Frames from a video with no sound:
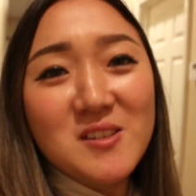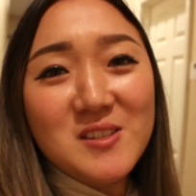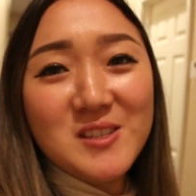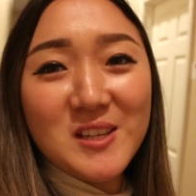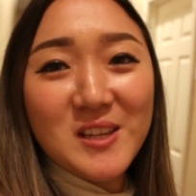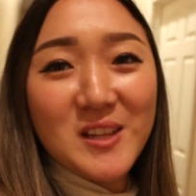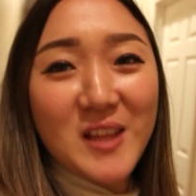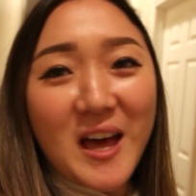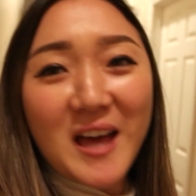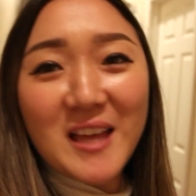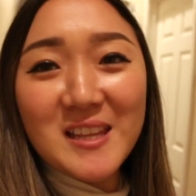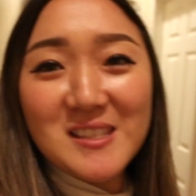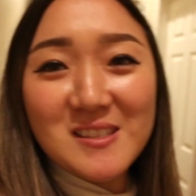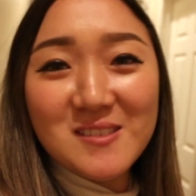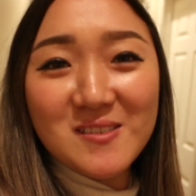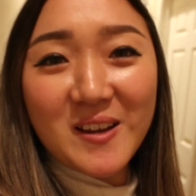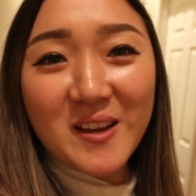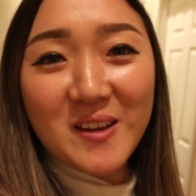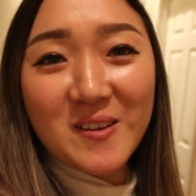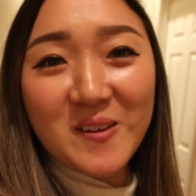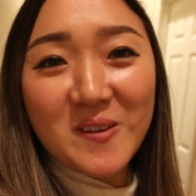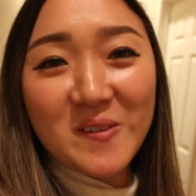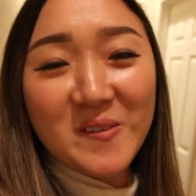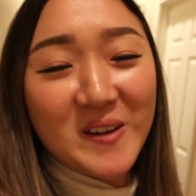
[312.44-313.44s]
So that's
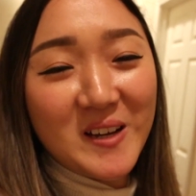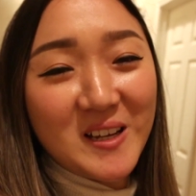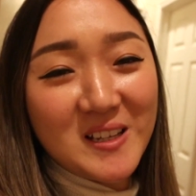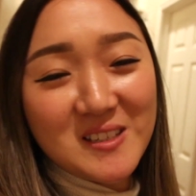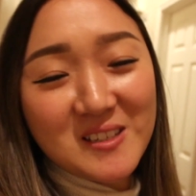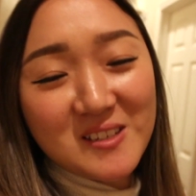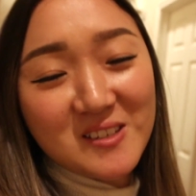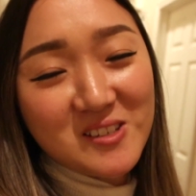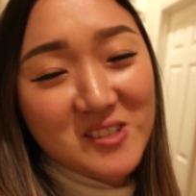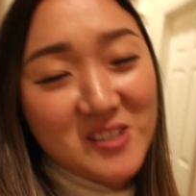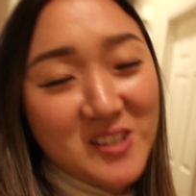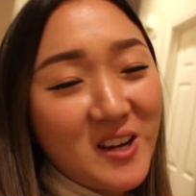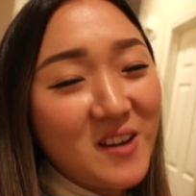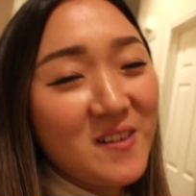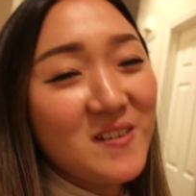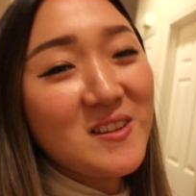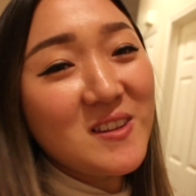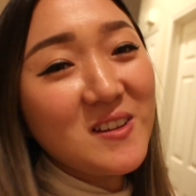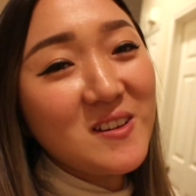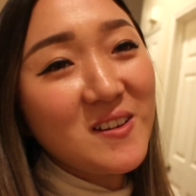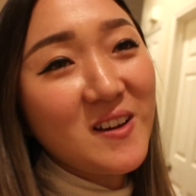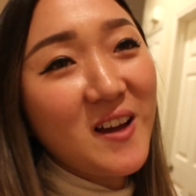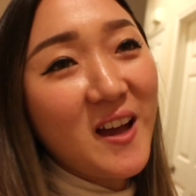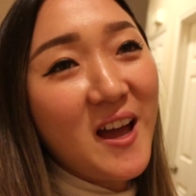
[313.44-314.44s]
why we wanted to share
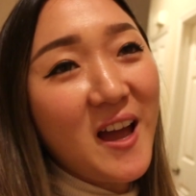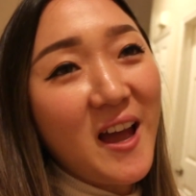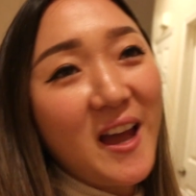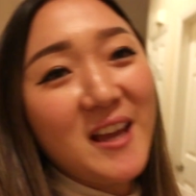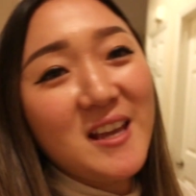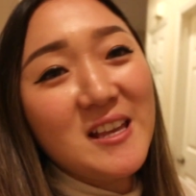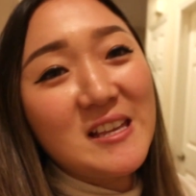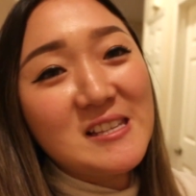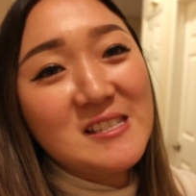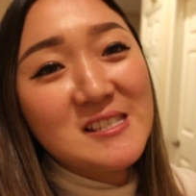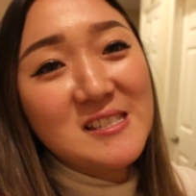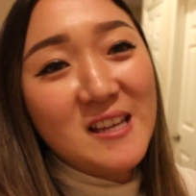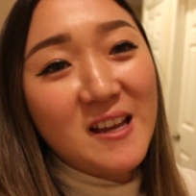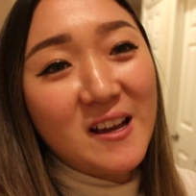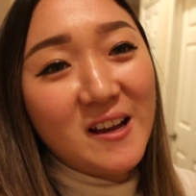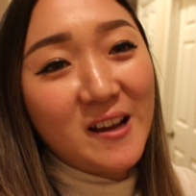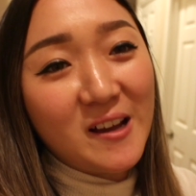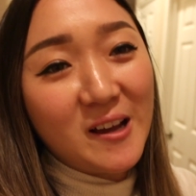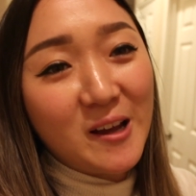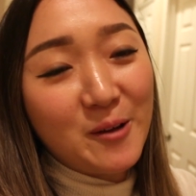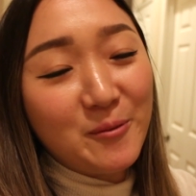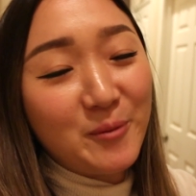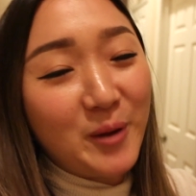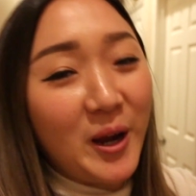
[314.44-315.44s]
with you guys
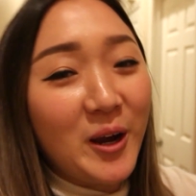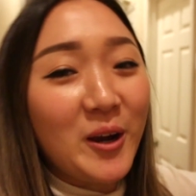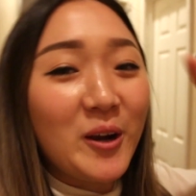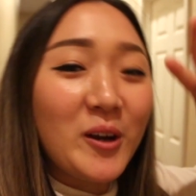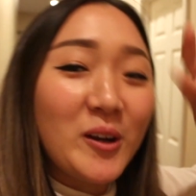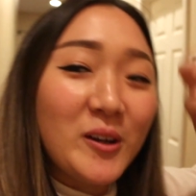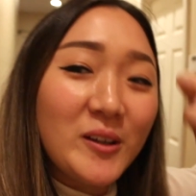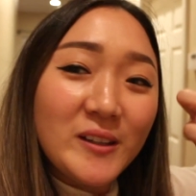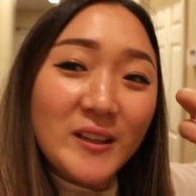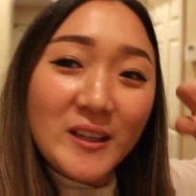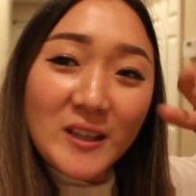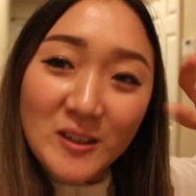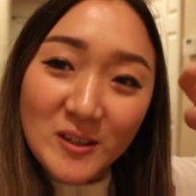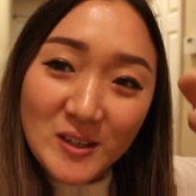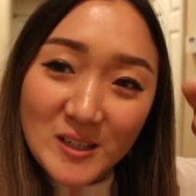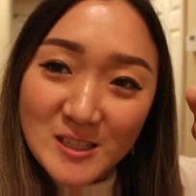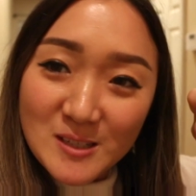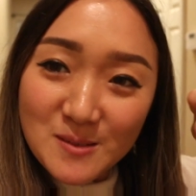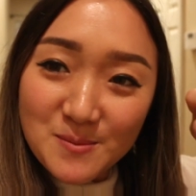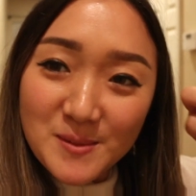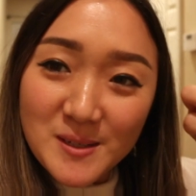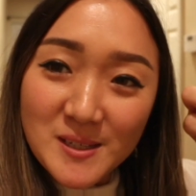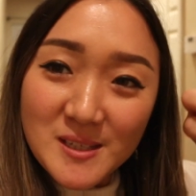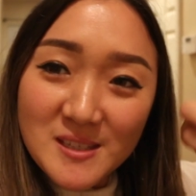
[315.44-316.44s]
um, our early
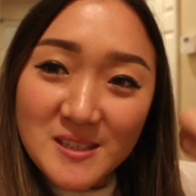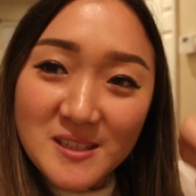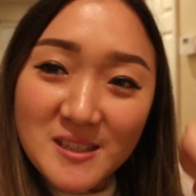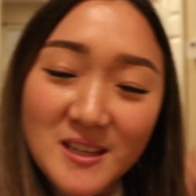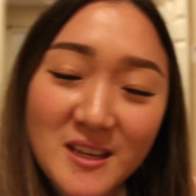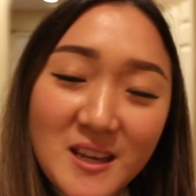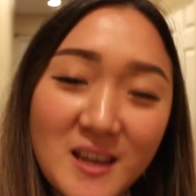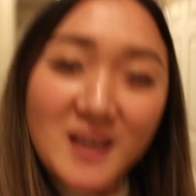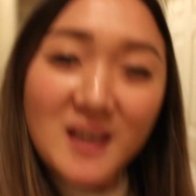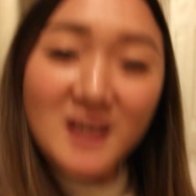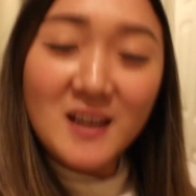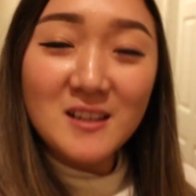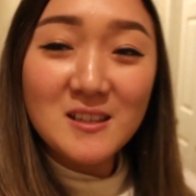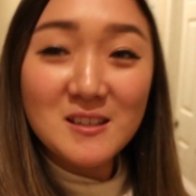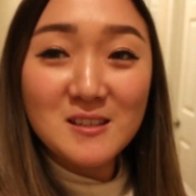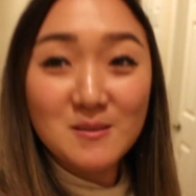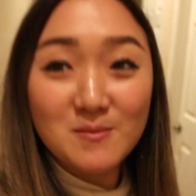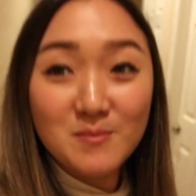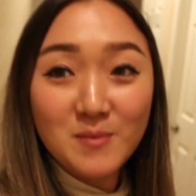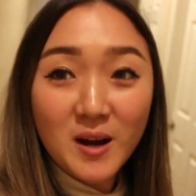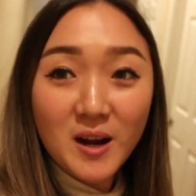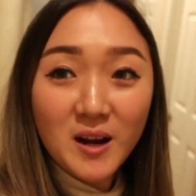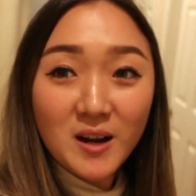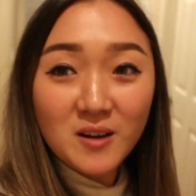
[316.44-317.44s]
Christmas.
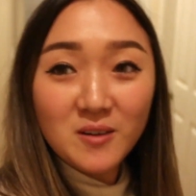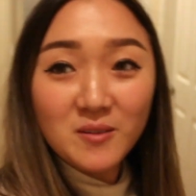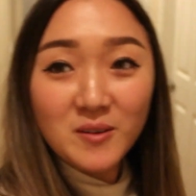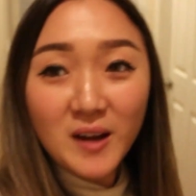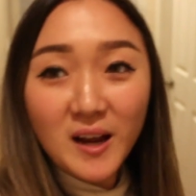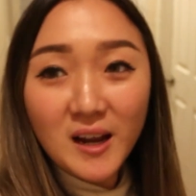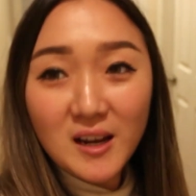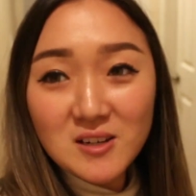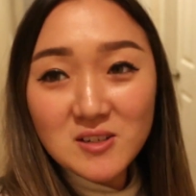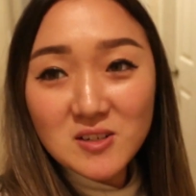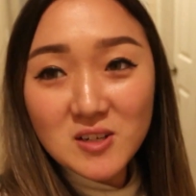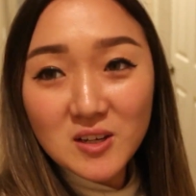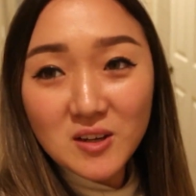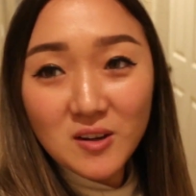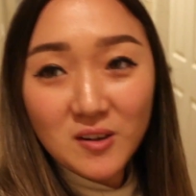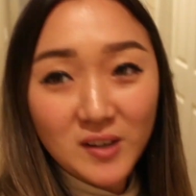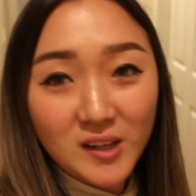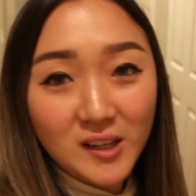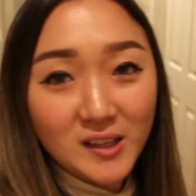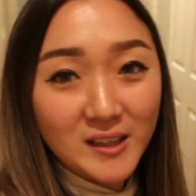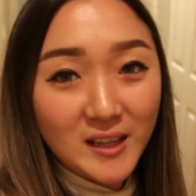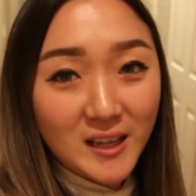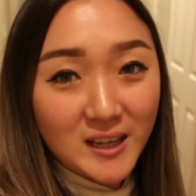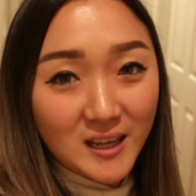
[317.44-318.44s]
Tomorrow we're actually
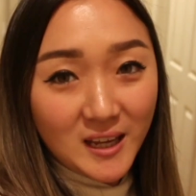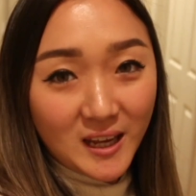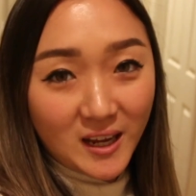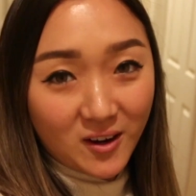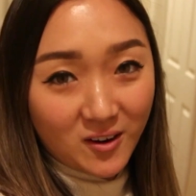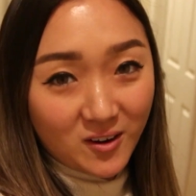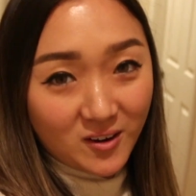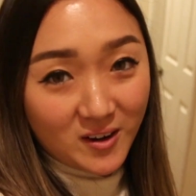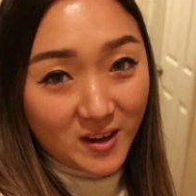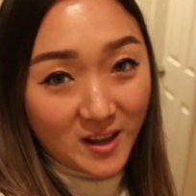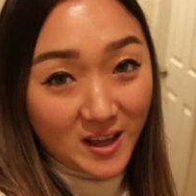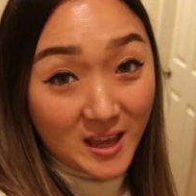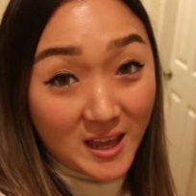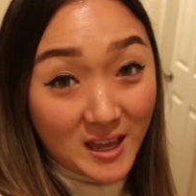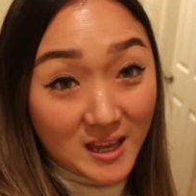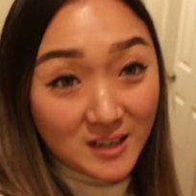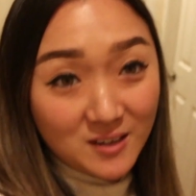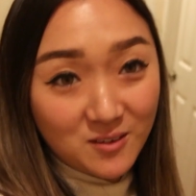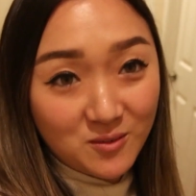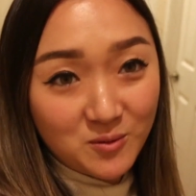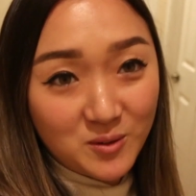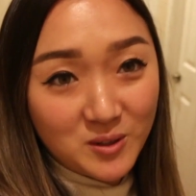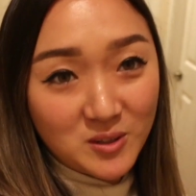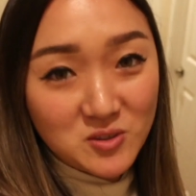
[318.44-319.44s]
going to Lake
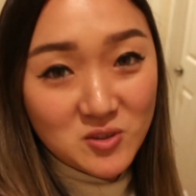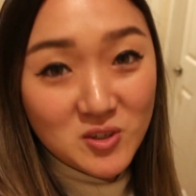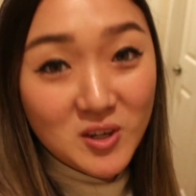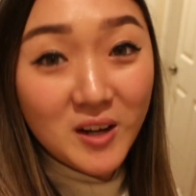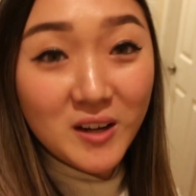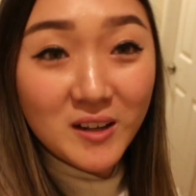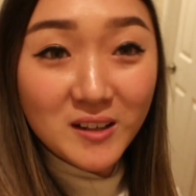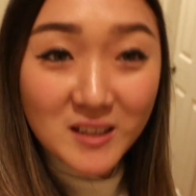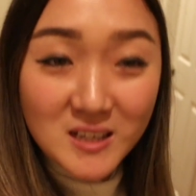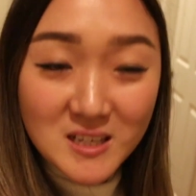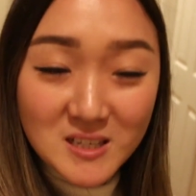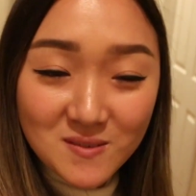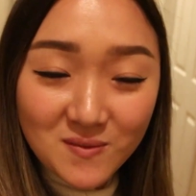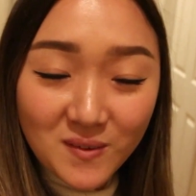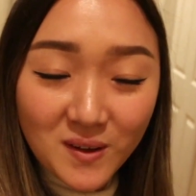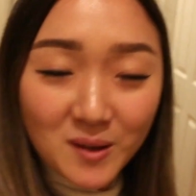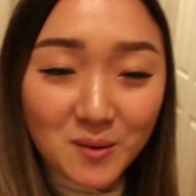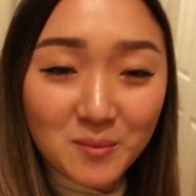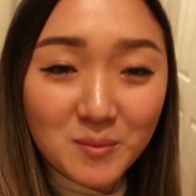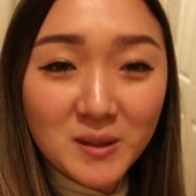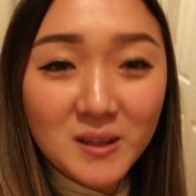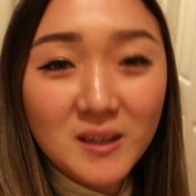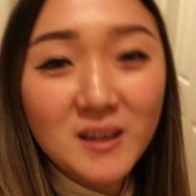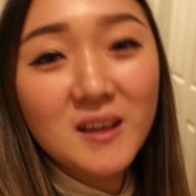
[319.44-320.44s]
Arrowhead with Charlie's
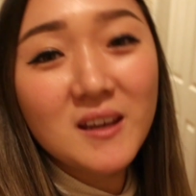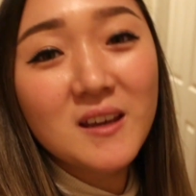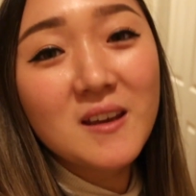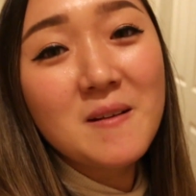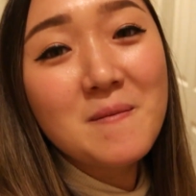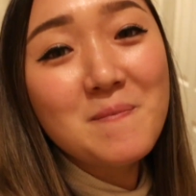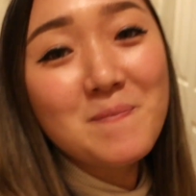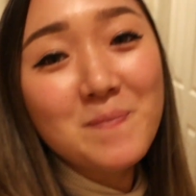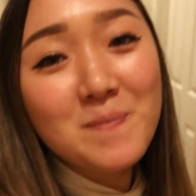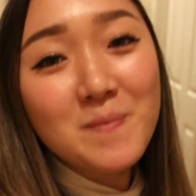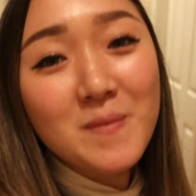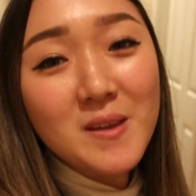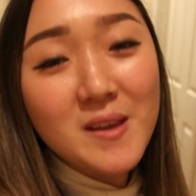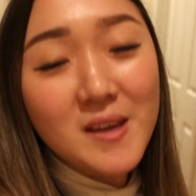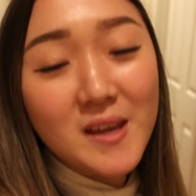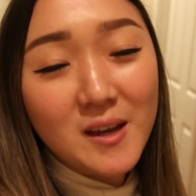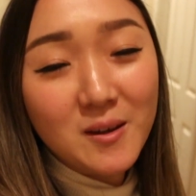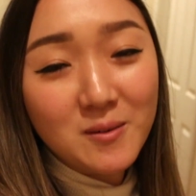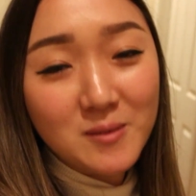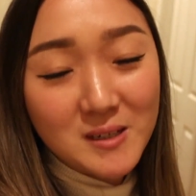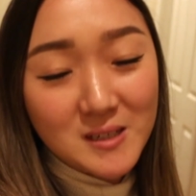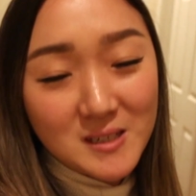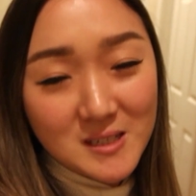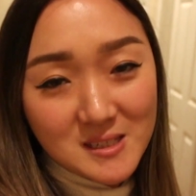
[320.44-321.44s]
family,
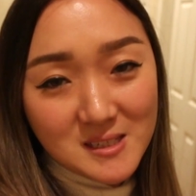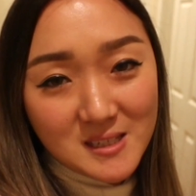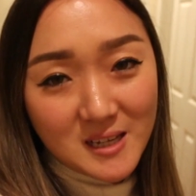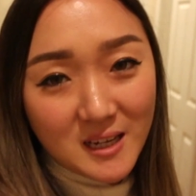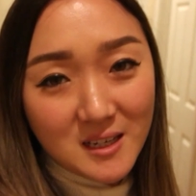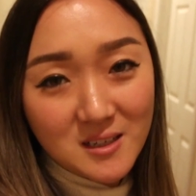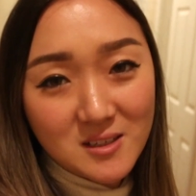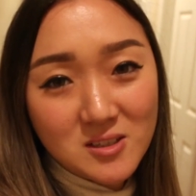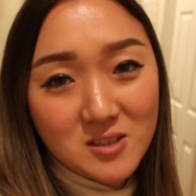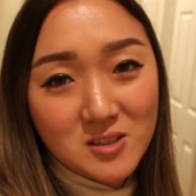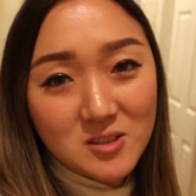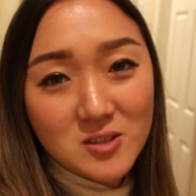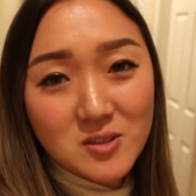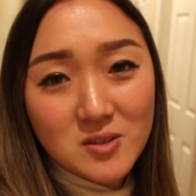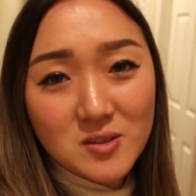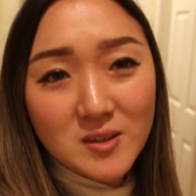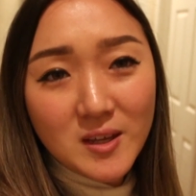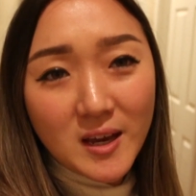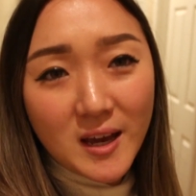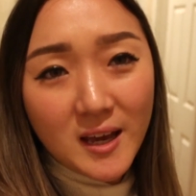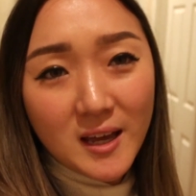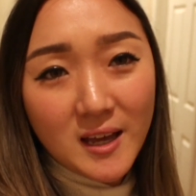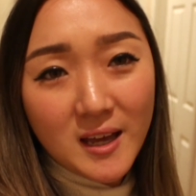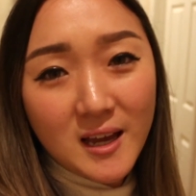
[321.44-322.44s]
and we decided to do
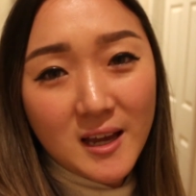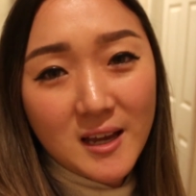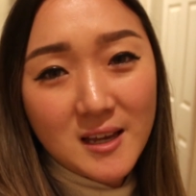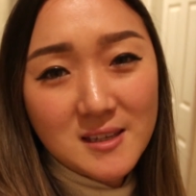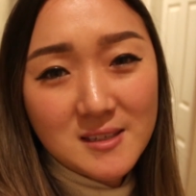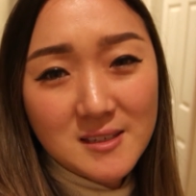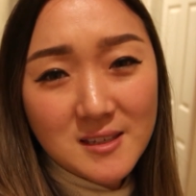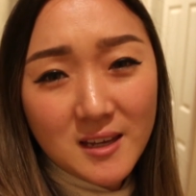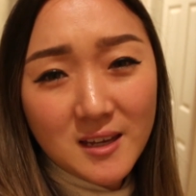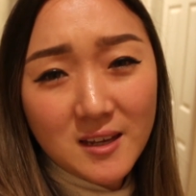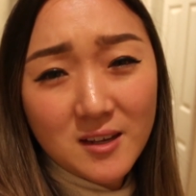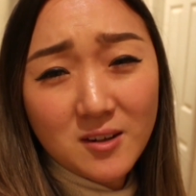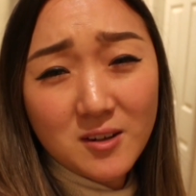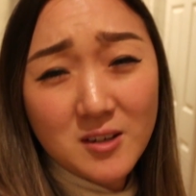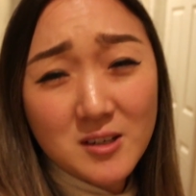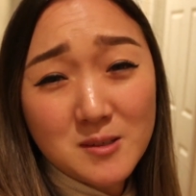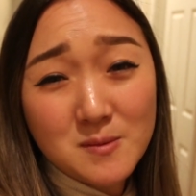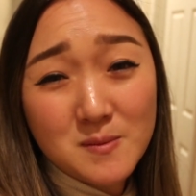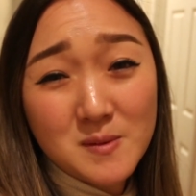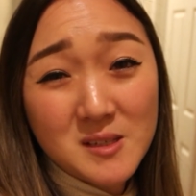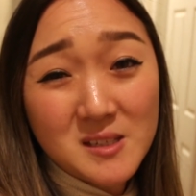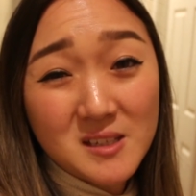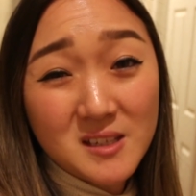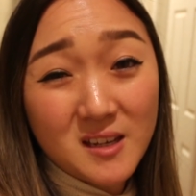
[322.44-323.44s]
that as a
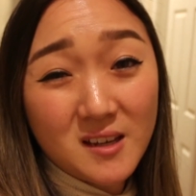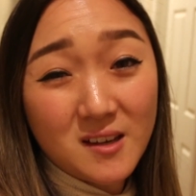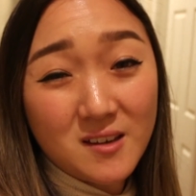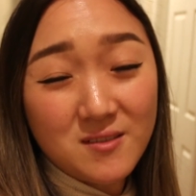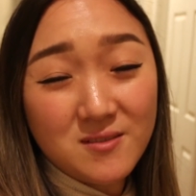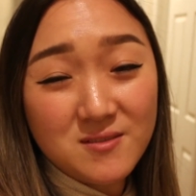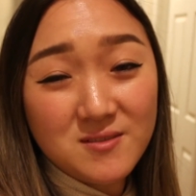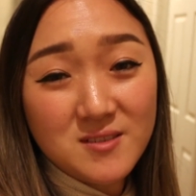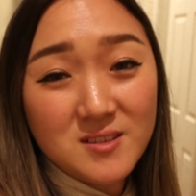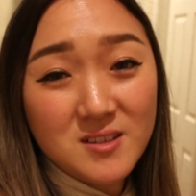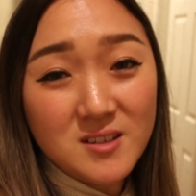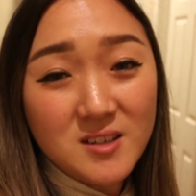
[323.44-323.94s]
Christmas gift